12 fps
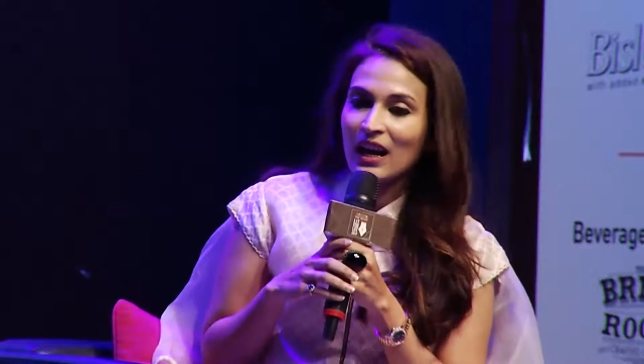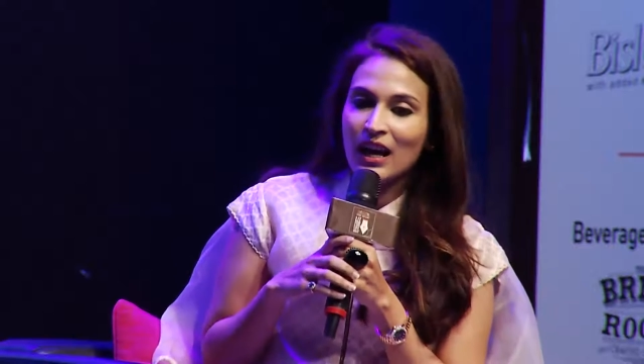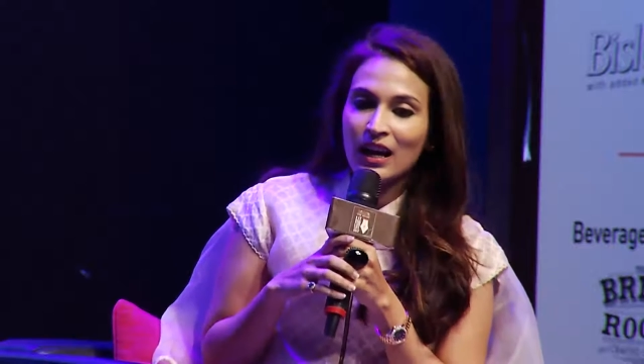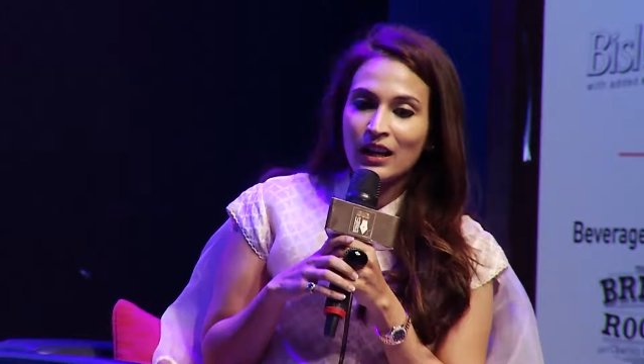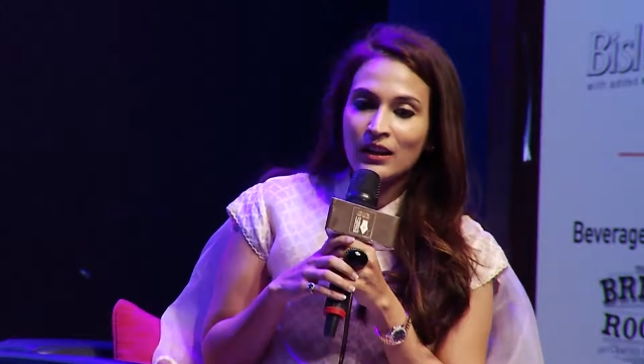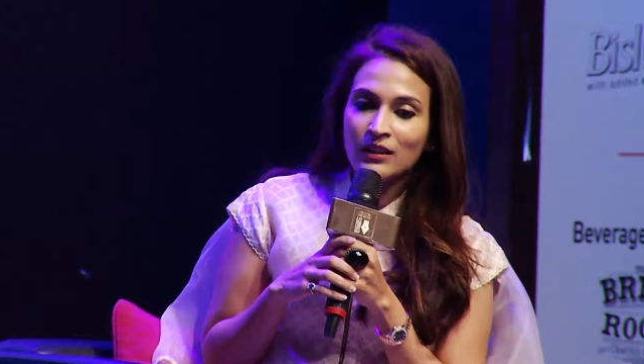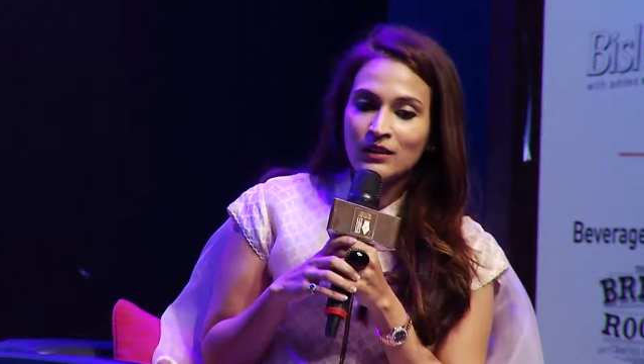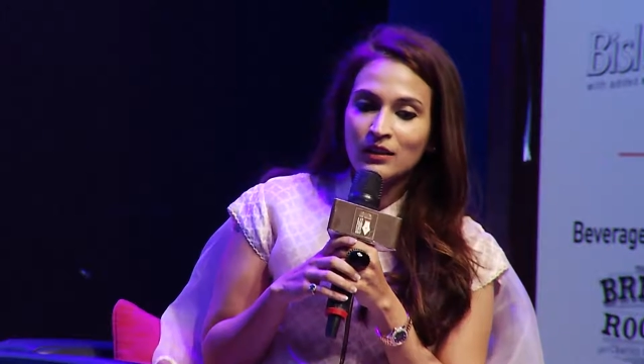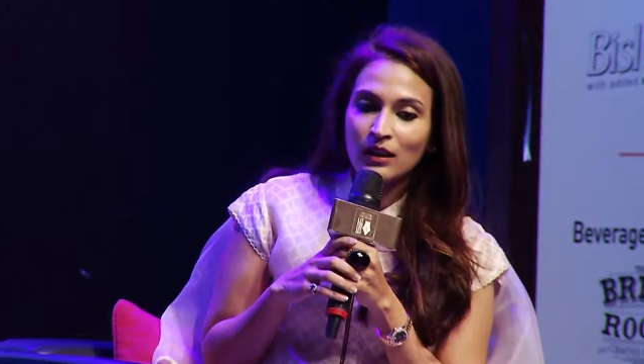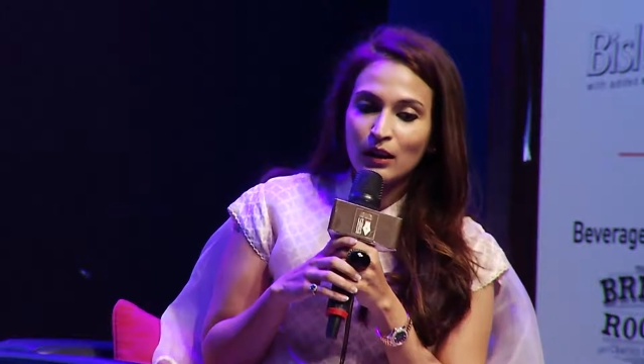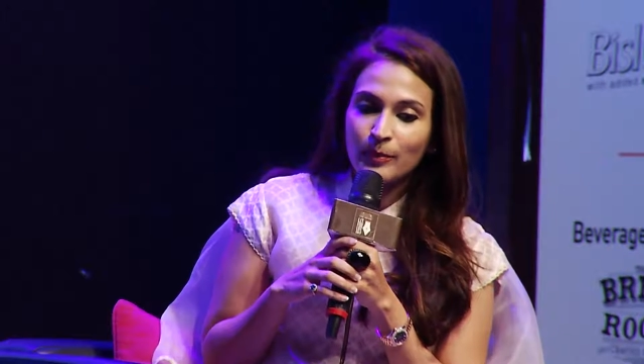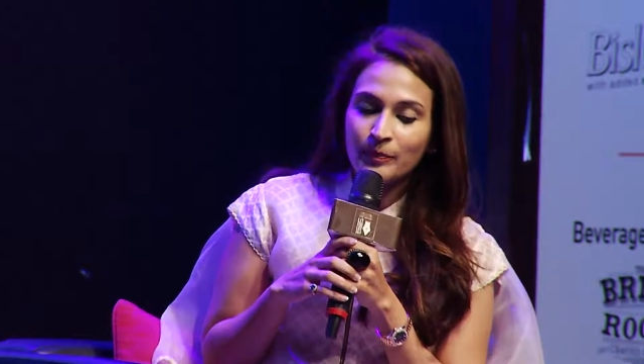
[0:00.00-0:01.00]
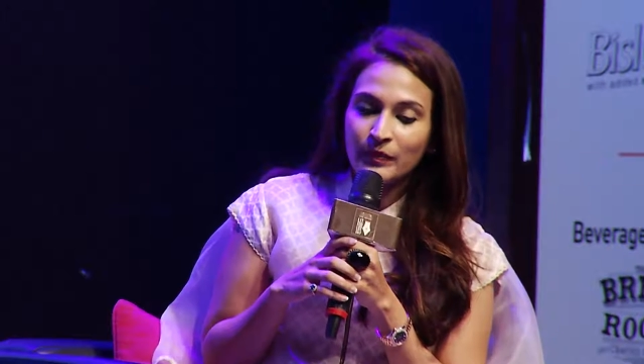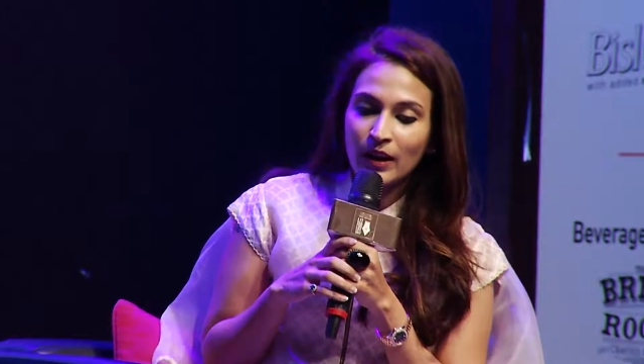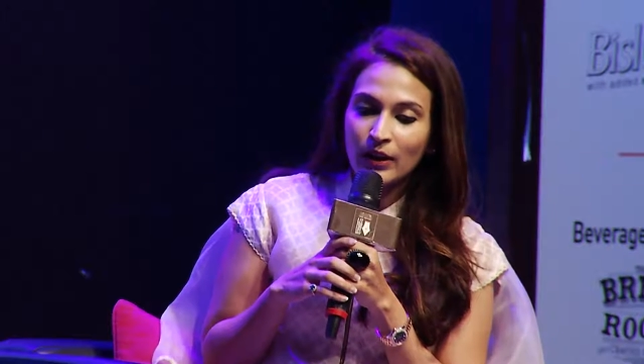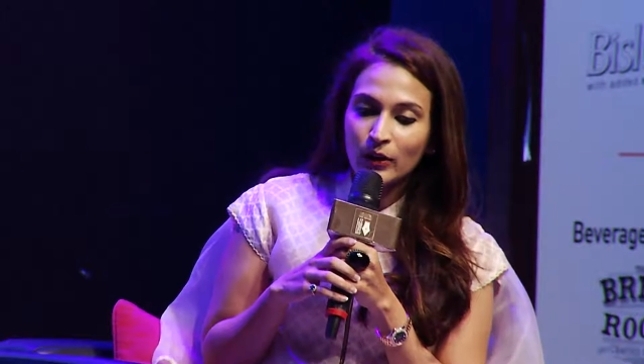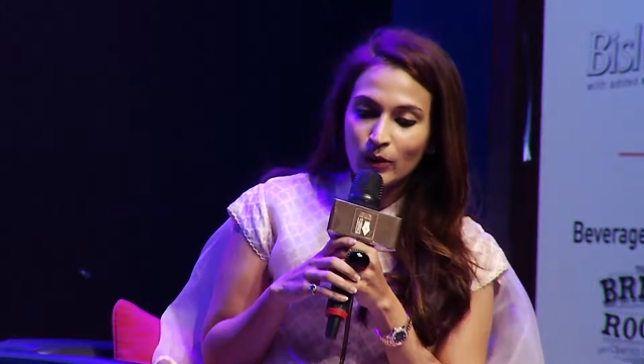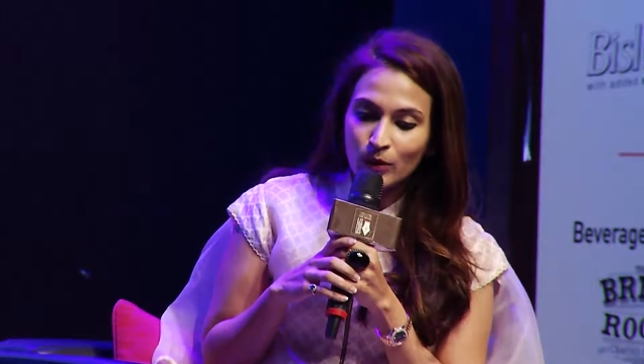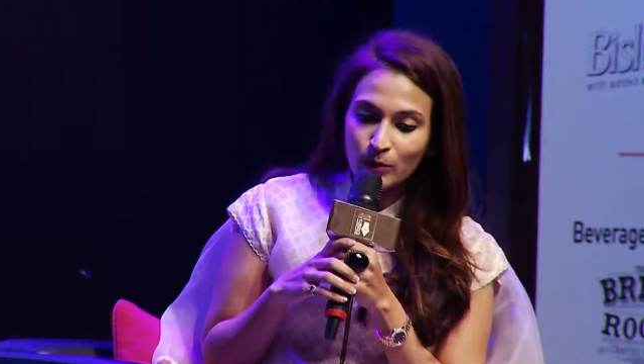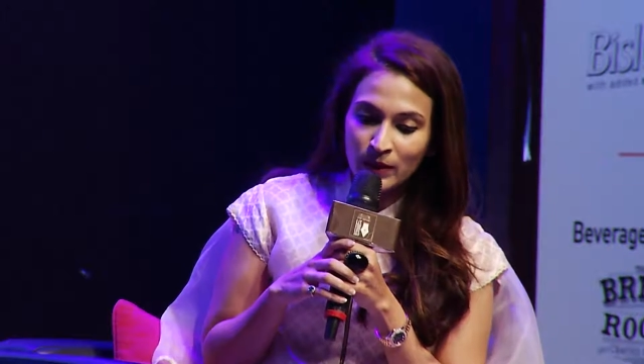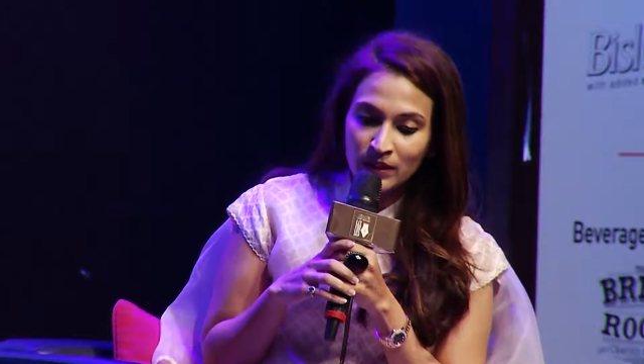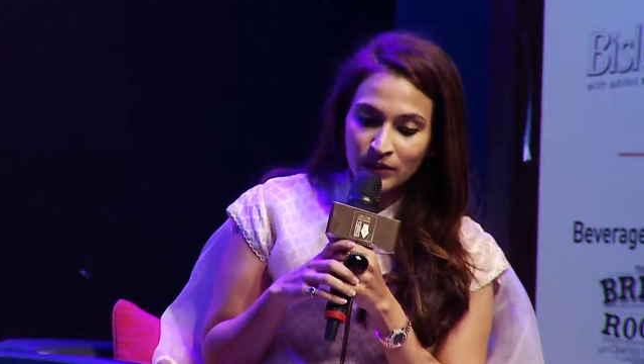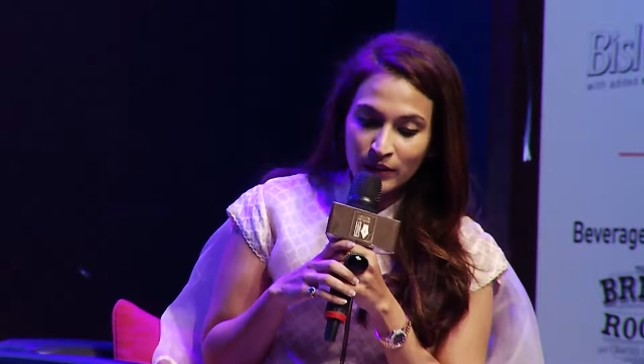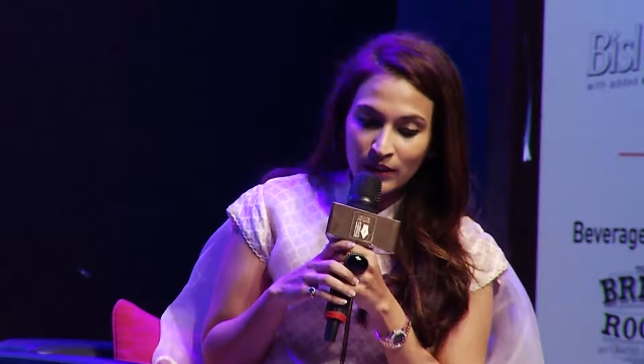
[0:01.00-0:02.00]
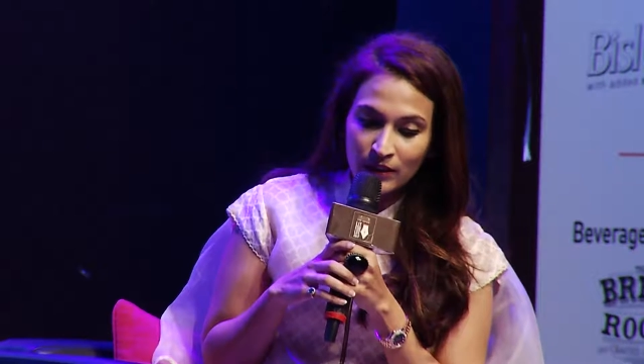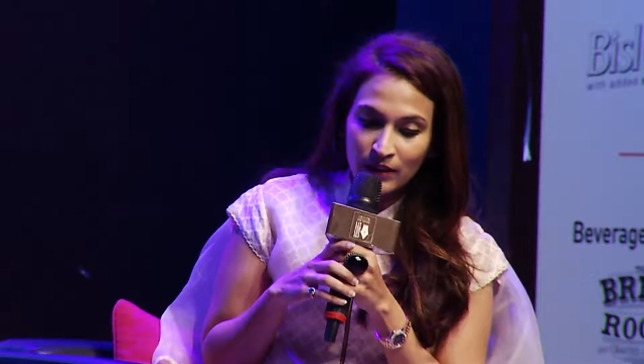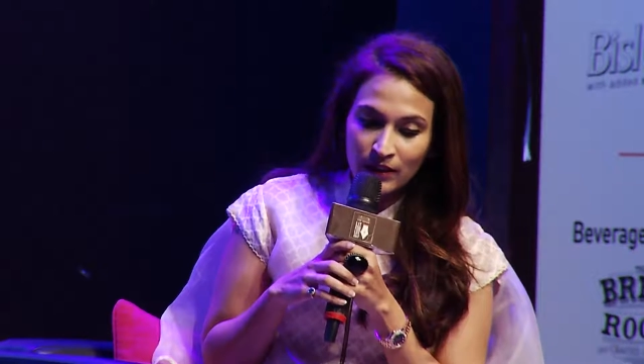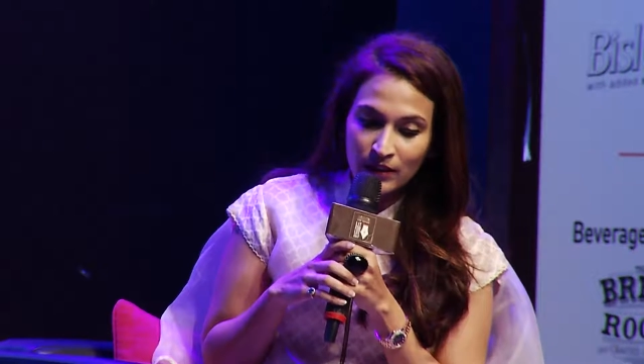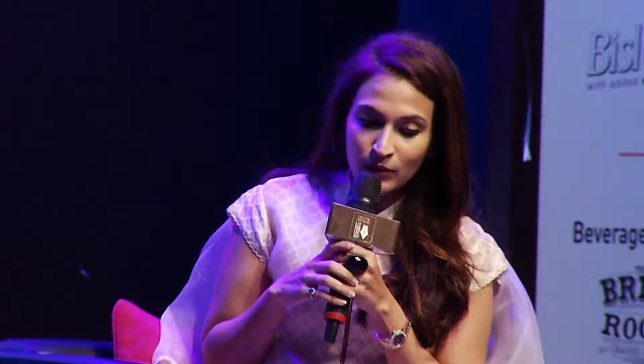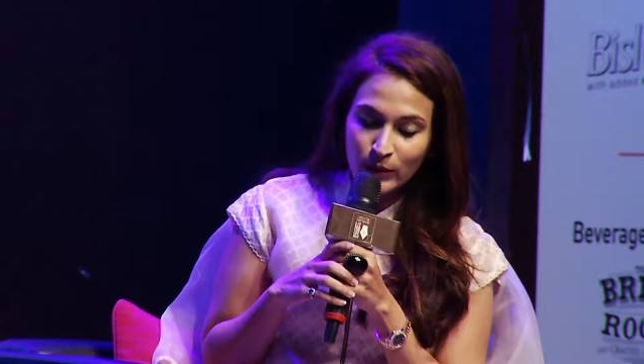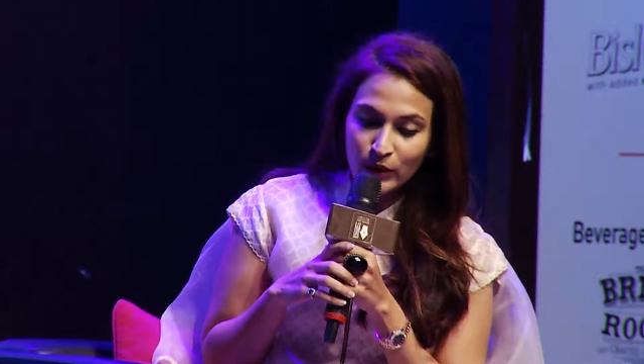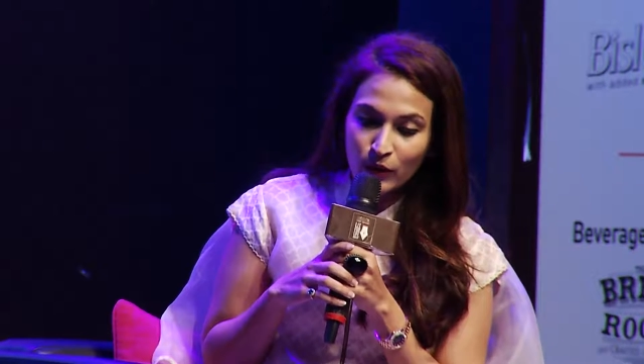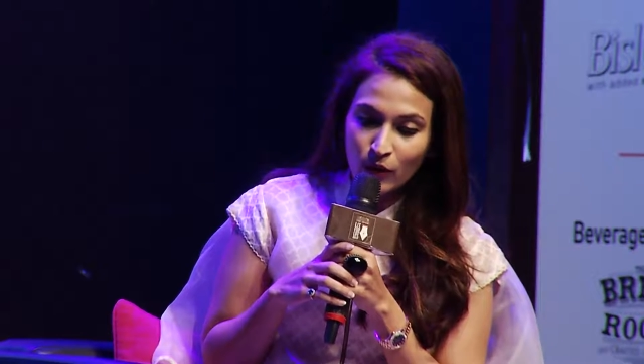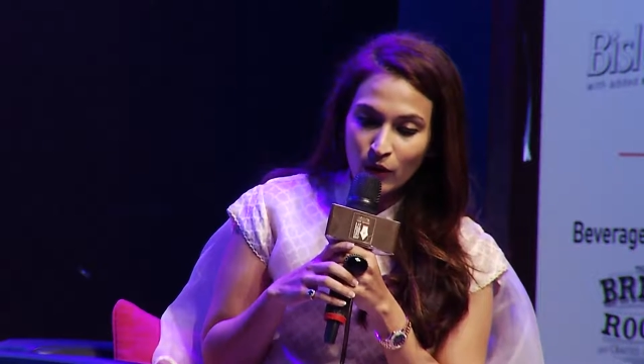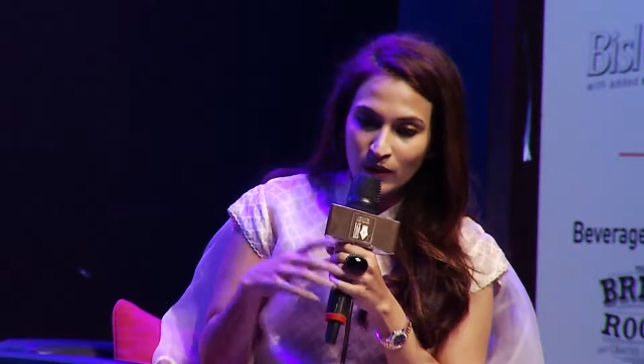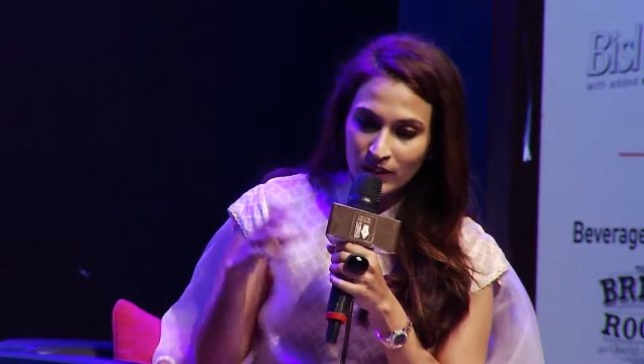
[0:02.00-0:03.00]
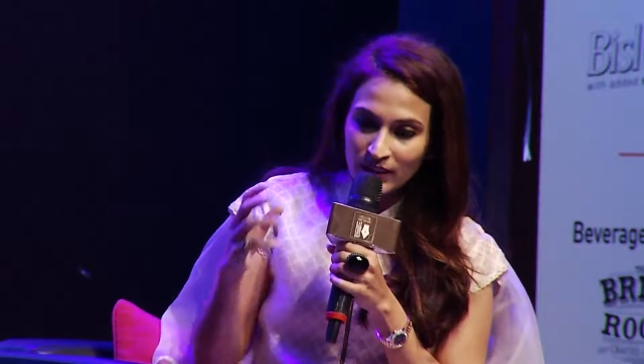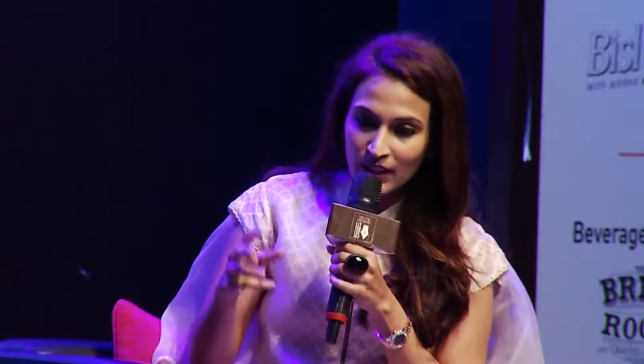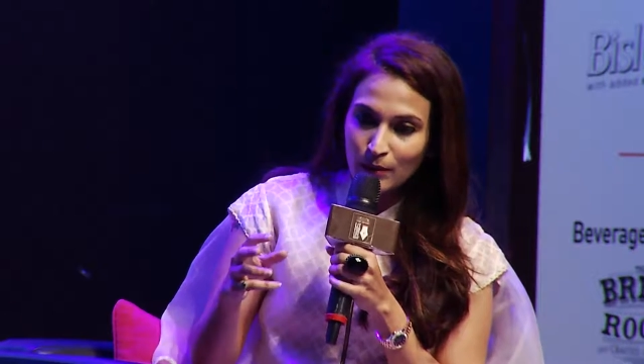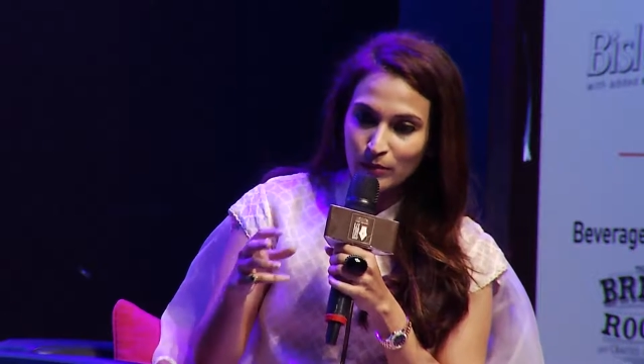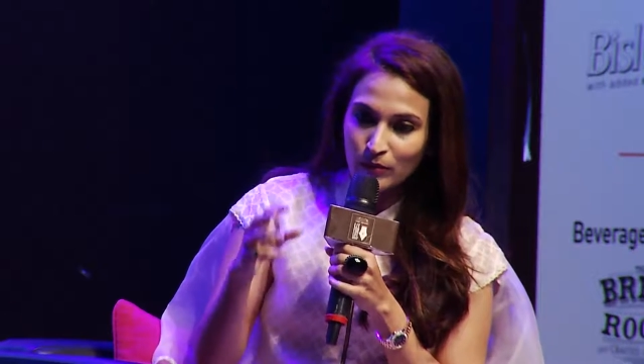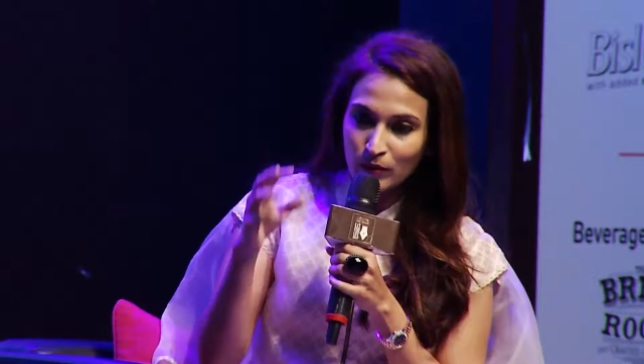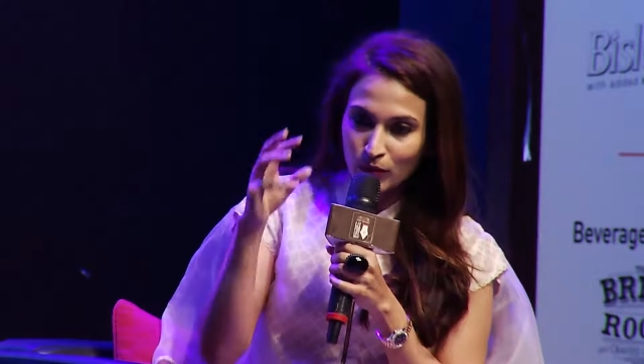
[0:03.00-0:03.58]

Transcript: And um, I always feel that when you're all the time